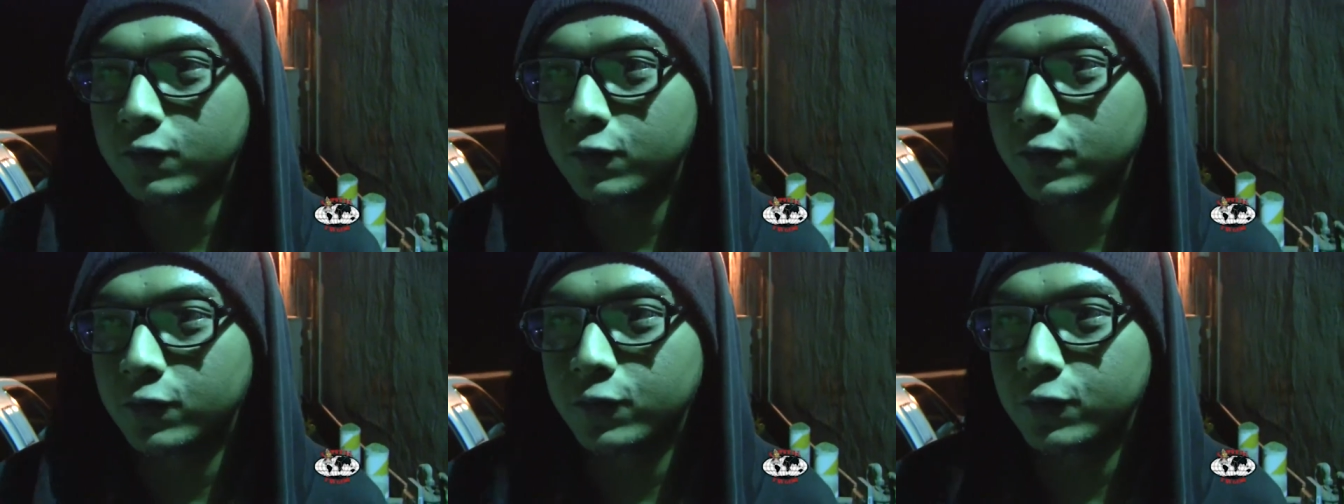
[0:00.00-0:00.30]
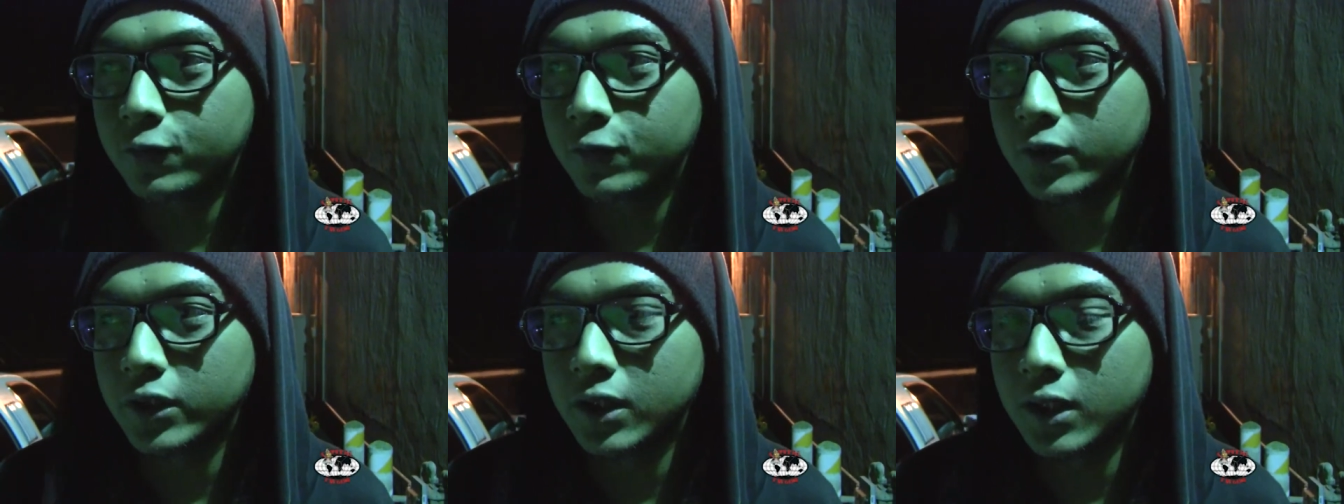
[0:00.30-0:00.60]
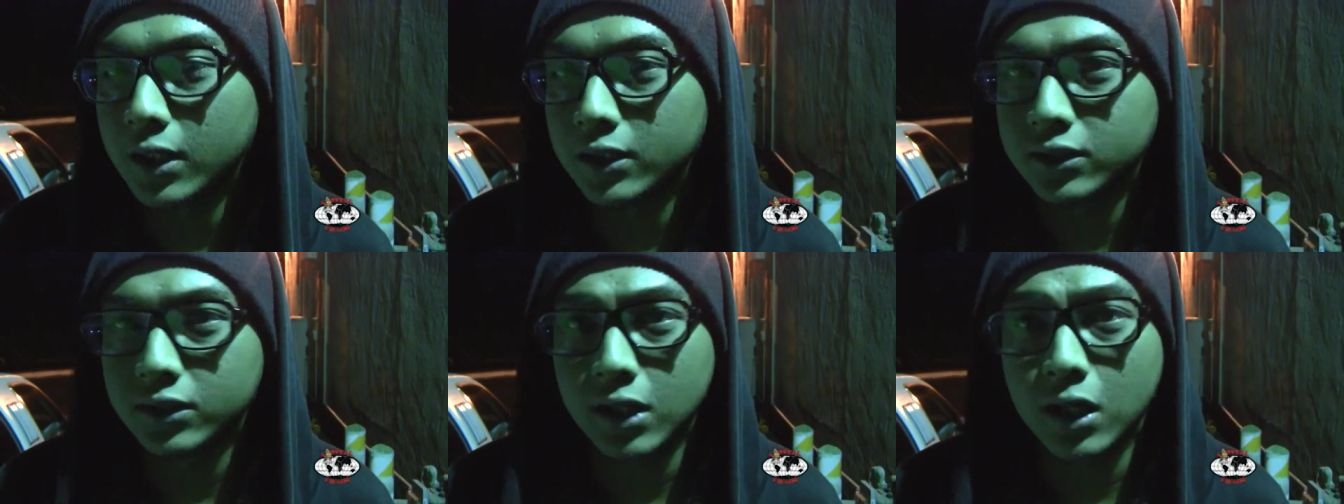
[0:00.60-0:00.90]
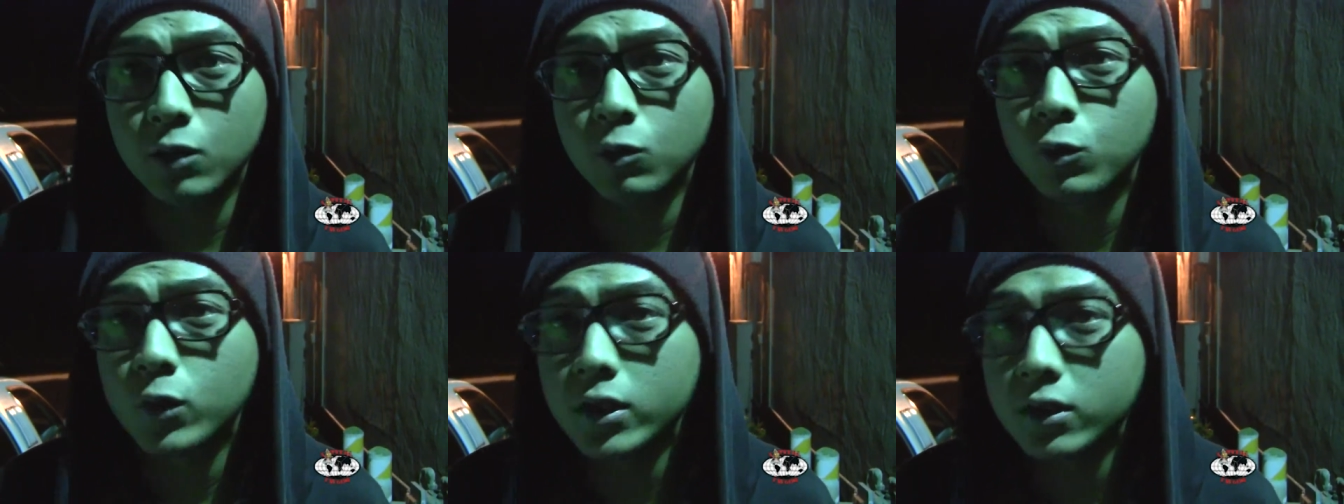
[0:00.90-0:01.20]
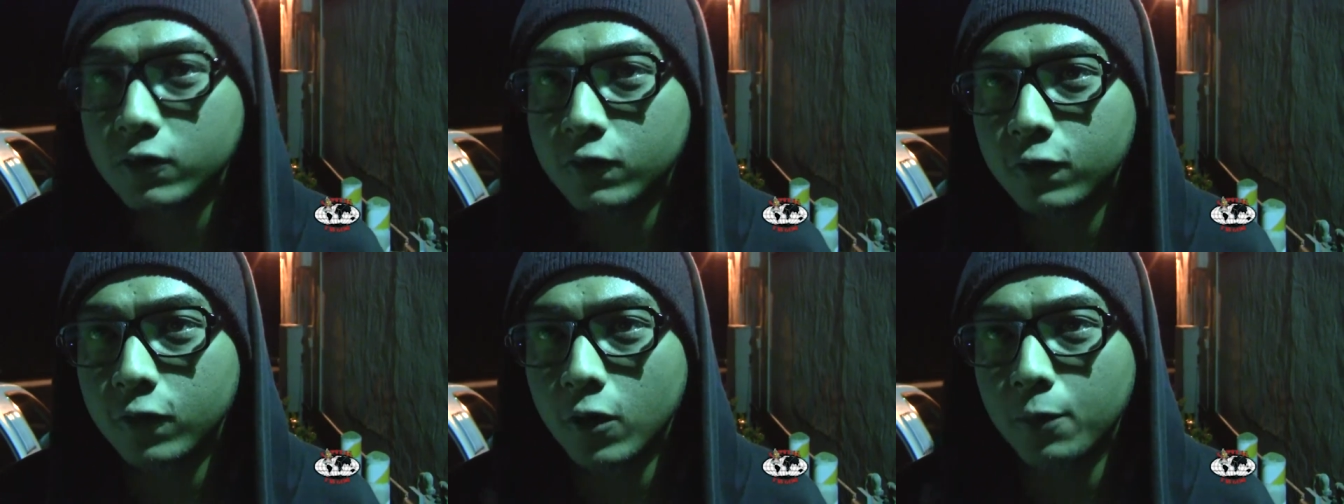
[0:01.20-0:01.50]
freelance
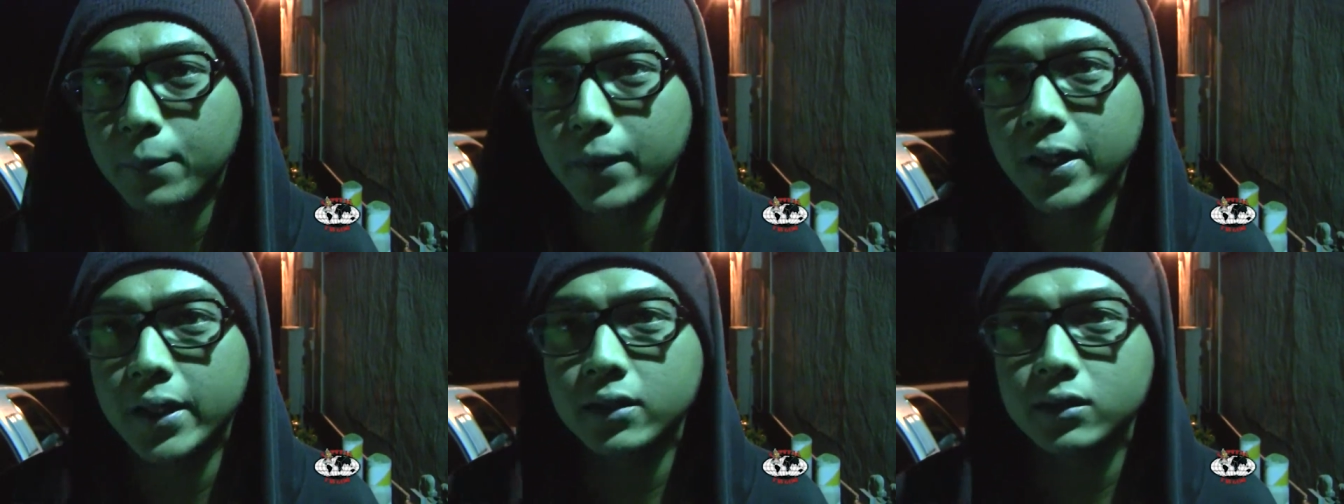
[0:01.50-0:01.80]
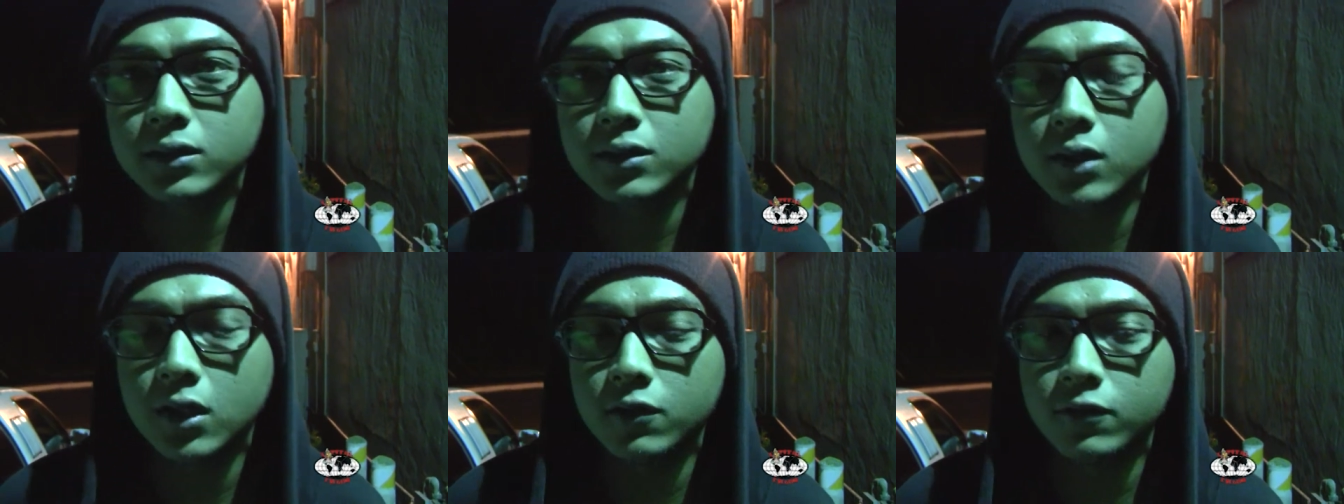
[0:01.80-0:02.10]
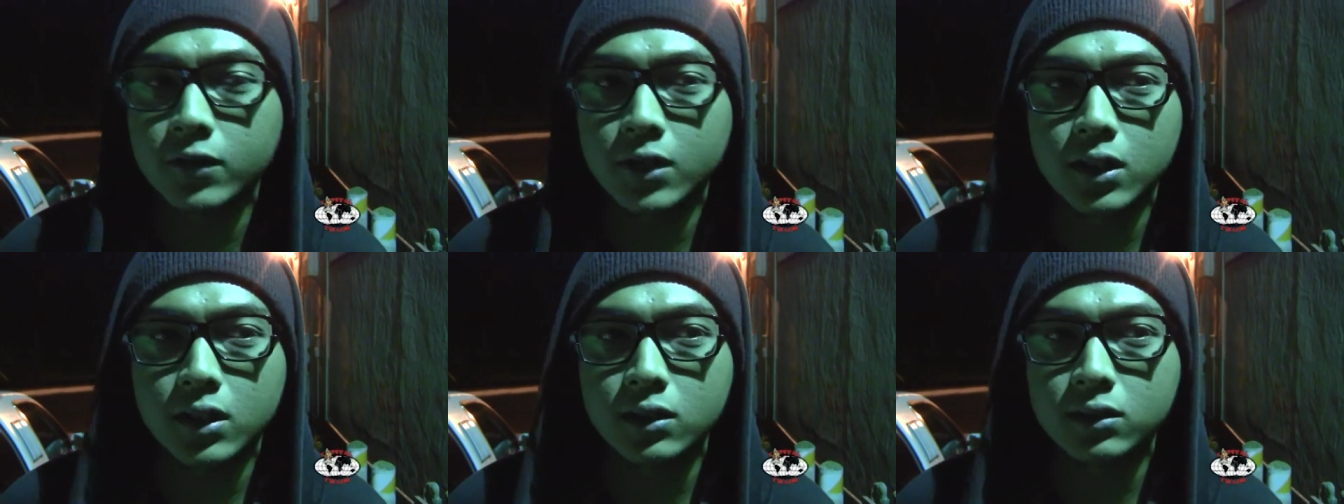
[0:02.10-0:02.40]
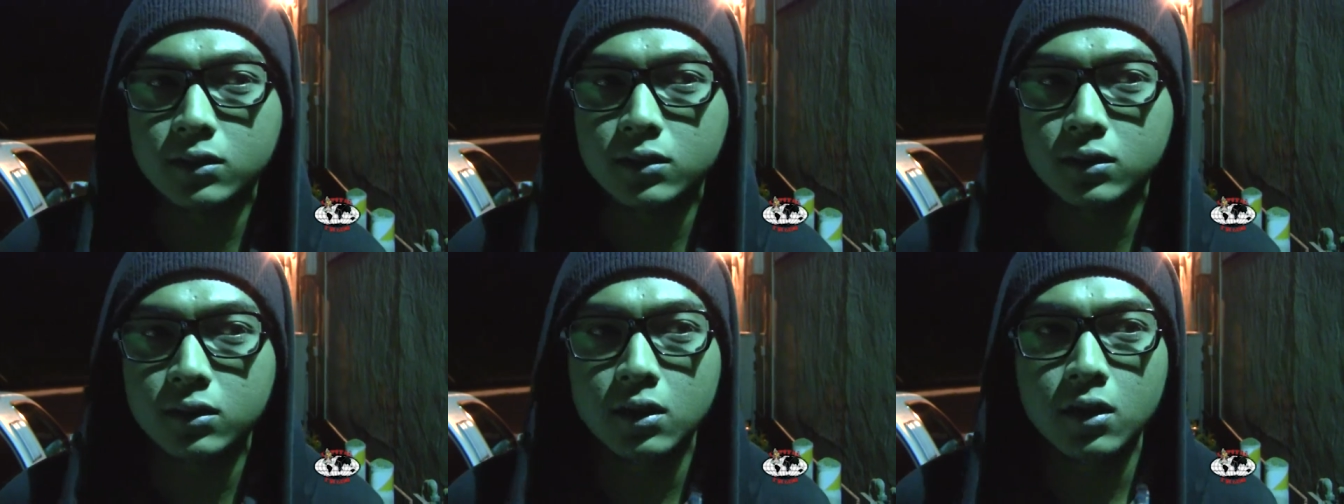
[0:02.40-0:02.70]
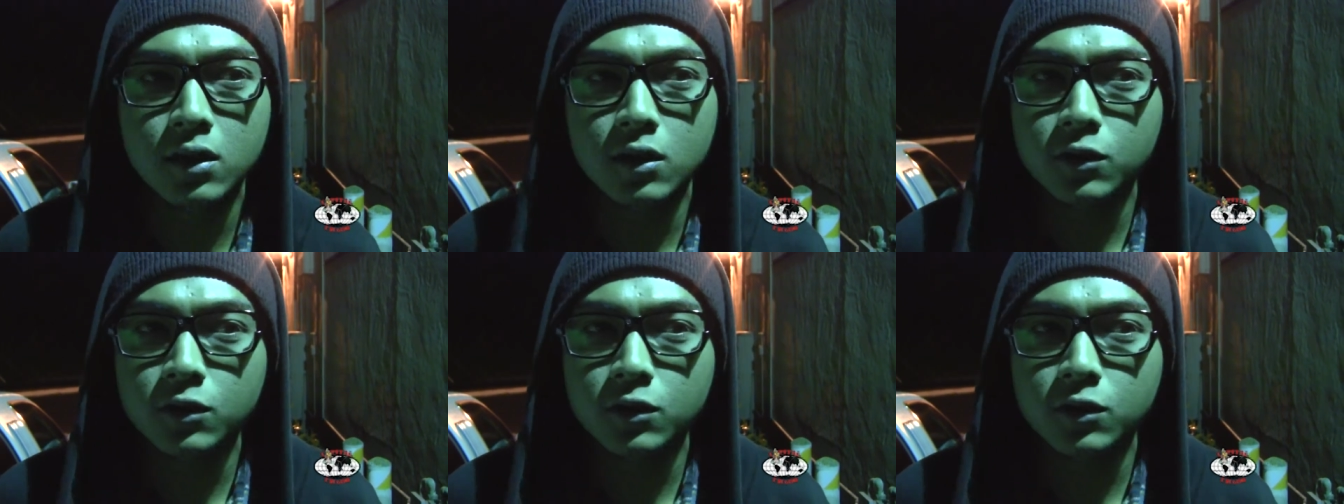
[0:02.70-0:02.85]
artwork for bands, cover arts.